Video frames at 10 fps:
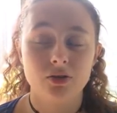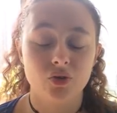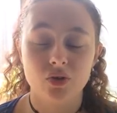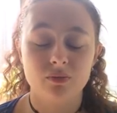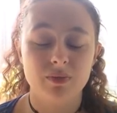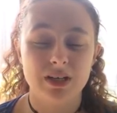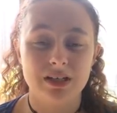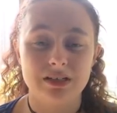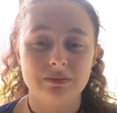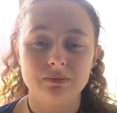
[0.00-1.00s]
shouldn't
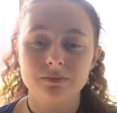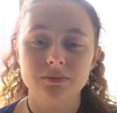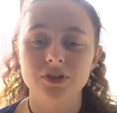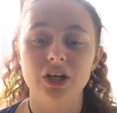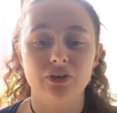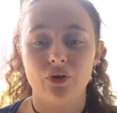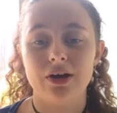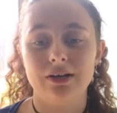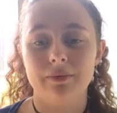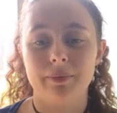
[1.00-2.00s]
be
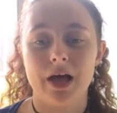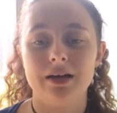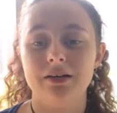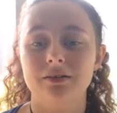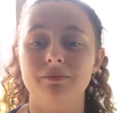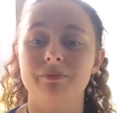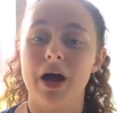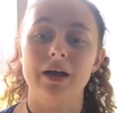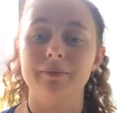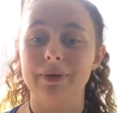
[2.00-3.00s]
destroying this planet
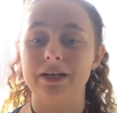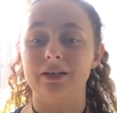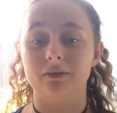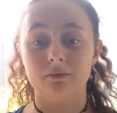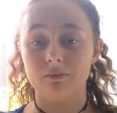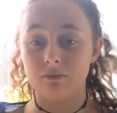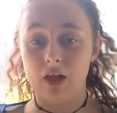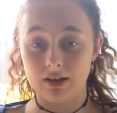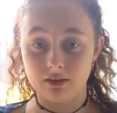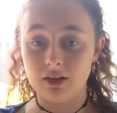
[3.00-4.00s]
by being
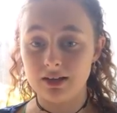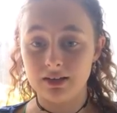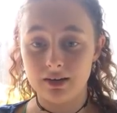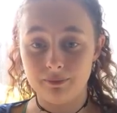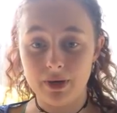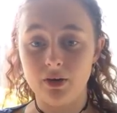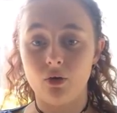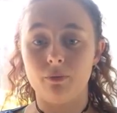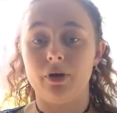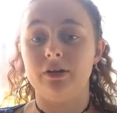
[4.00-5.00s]
like letting these big
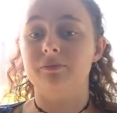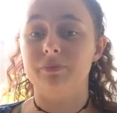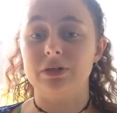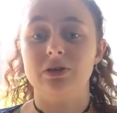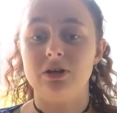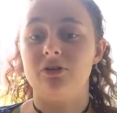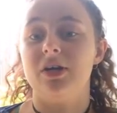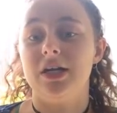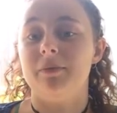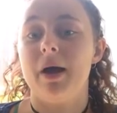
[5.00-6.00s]
corporations be so
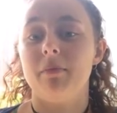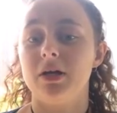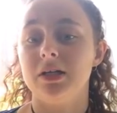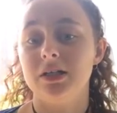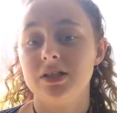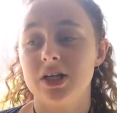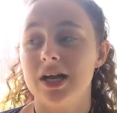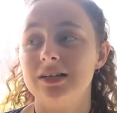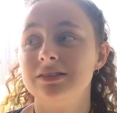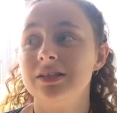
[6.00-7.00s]
greedy about money. So
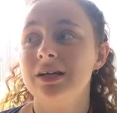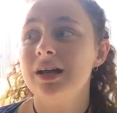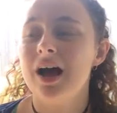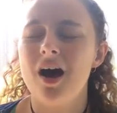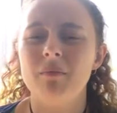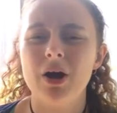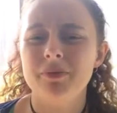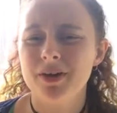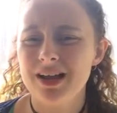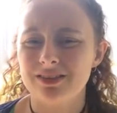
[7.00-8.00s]
yeah, I hope
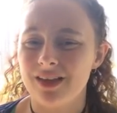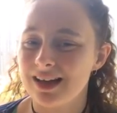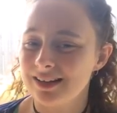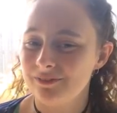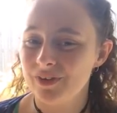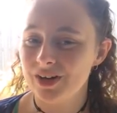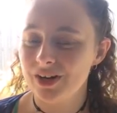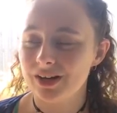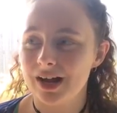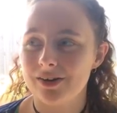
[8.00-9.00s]
you guys liked this
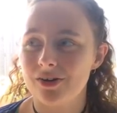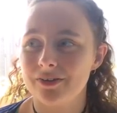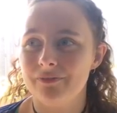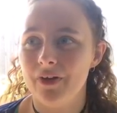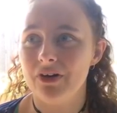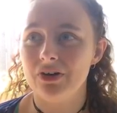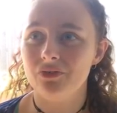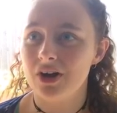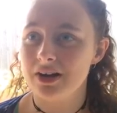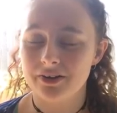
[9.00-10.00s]
video. I know it's very
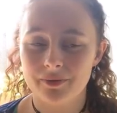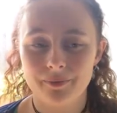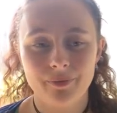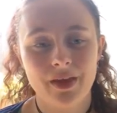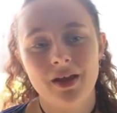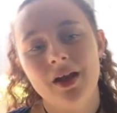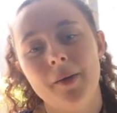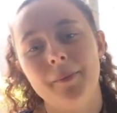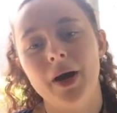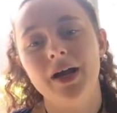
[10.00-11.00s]
random,
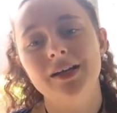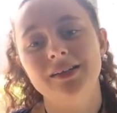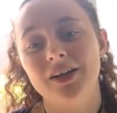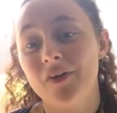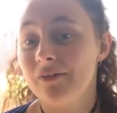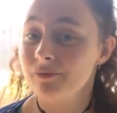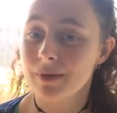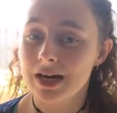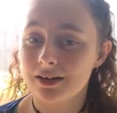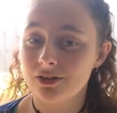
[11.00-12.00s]
but stick around for
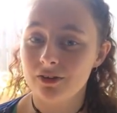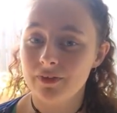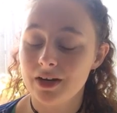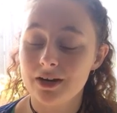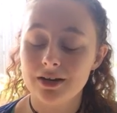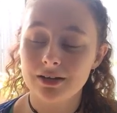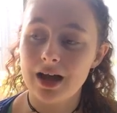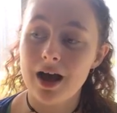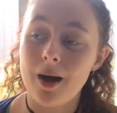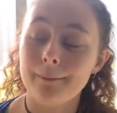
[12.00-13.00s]
my next two videos.
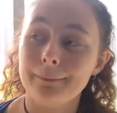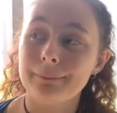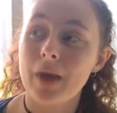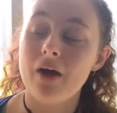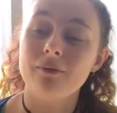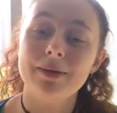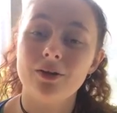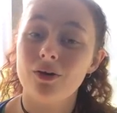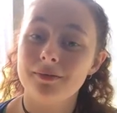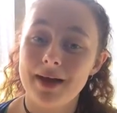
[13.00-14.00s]
I will be
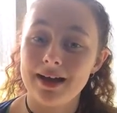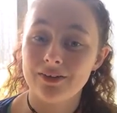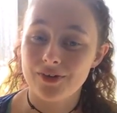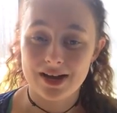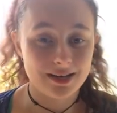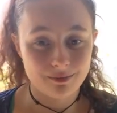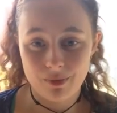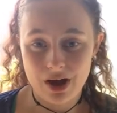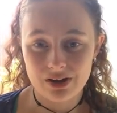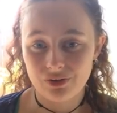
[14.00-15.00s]
talking about creating
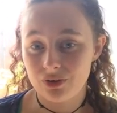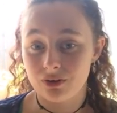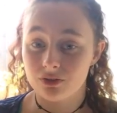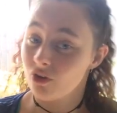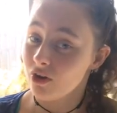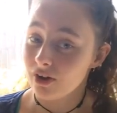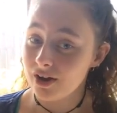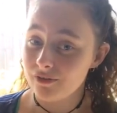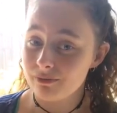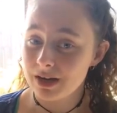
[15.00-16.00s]
my new
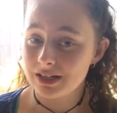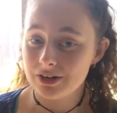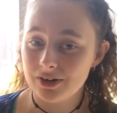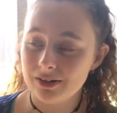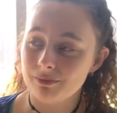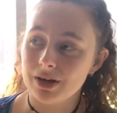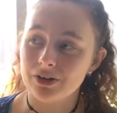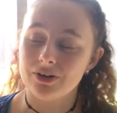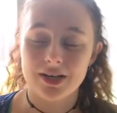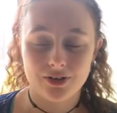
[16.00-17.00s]
logo for my series, my
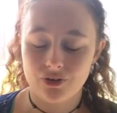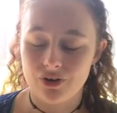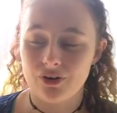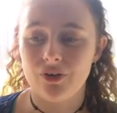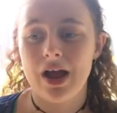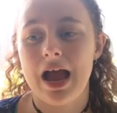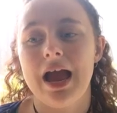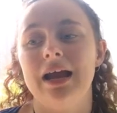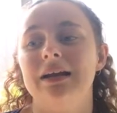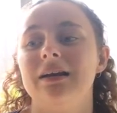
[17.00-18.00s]
new intro,
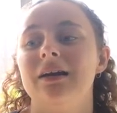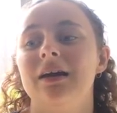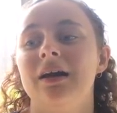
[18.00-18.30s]
and